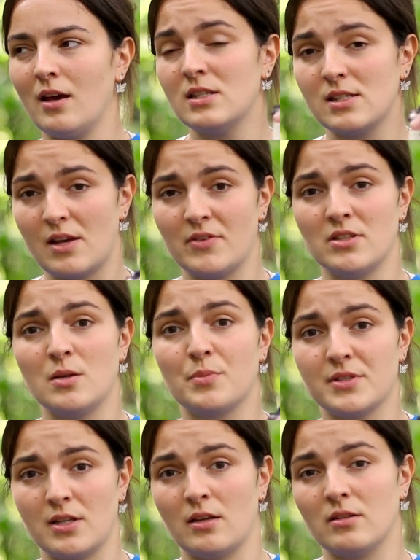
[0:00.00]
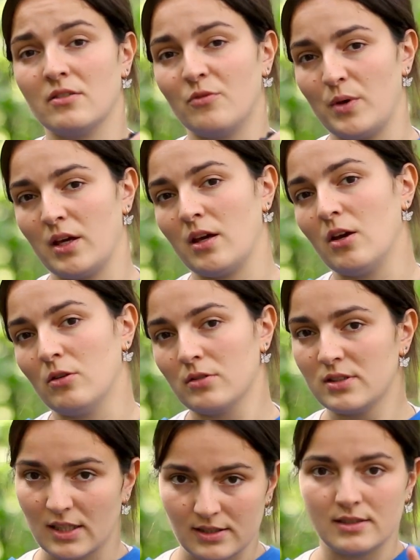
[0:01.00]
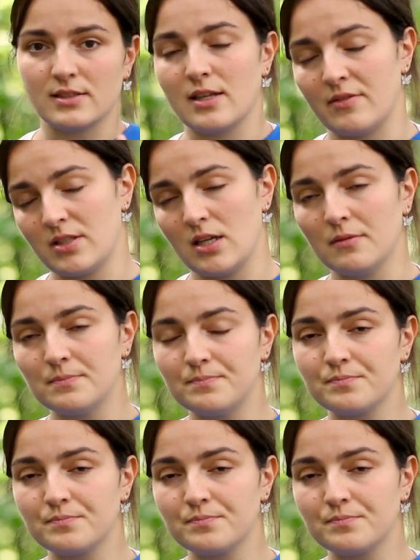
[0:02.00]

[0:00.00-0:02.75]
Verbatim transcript: 70% of being healed, 60 to 70.